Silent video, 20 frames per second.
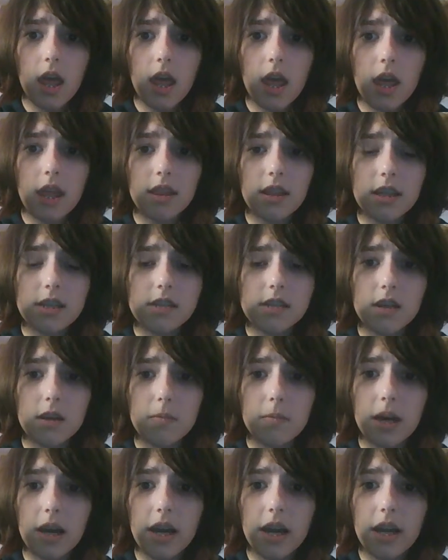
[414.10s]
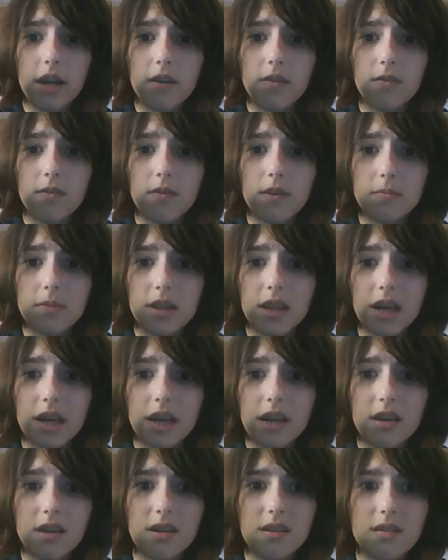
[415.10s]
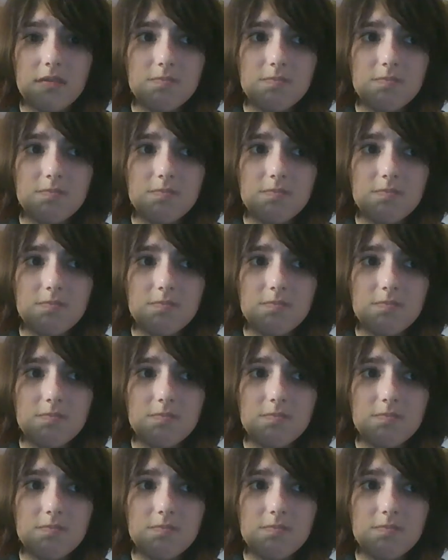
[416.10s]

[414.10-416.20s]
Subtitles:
Unless you're buying from like,